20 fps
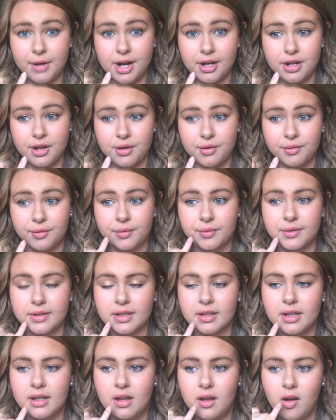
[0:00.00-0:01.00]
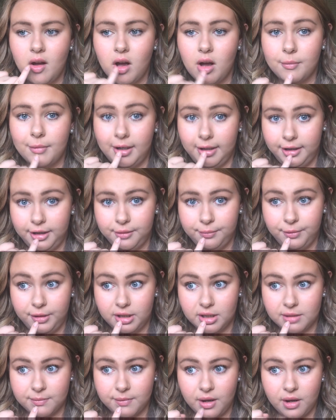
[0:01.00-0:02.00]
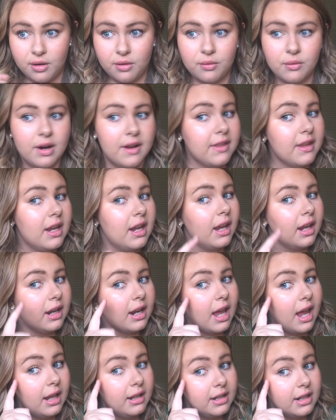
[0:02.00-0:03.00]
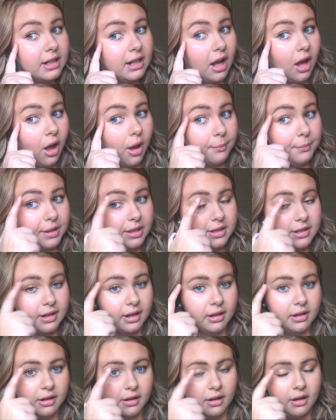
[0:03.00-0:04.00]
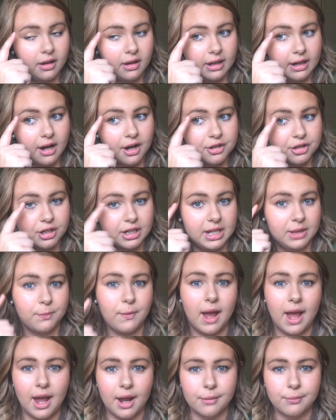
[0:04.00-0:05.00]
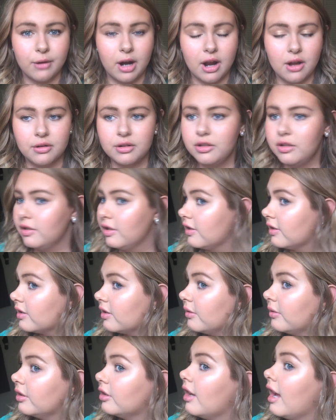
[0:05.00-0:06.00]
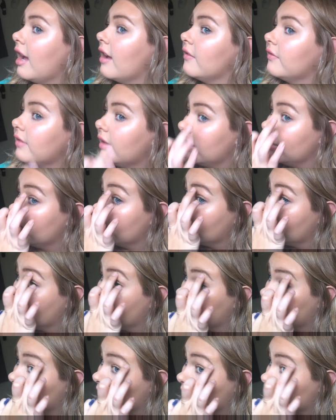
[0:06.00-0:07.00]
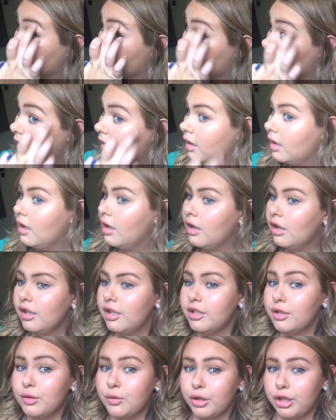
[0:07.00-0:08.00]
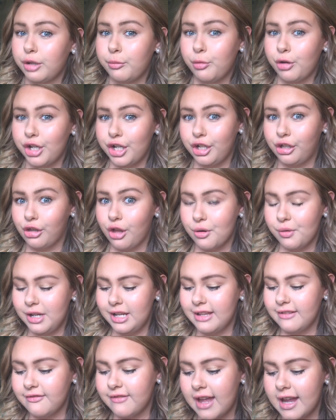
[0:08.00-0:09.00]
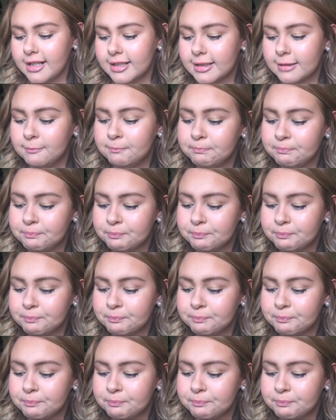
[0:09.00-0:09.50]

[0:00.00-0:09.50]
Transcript: of my nose, on my cupid's bow, and then I did it up into like underneath my eyebrow, so it'll have like this really pretty glowy effect.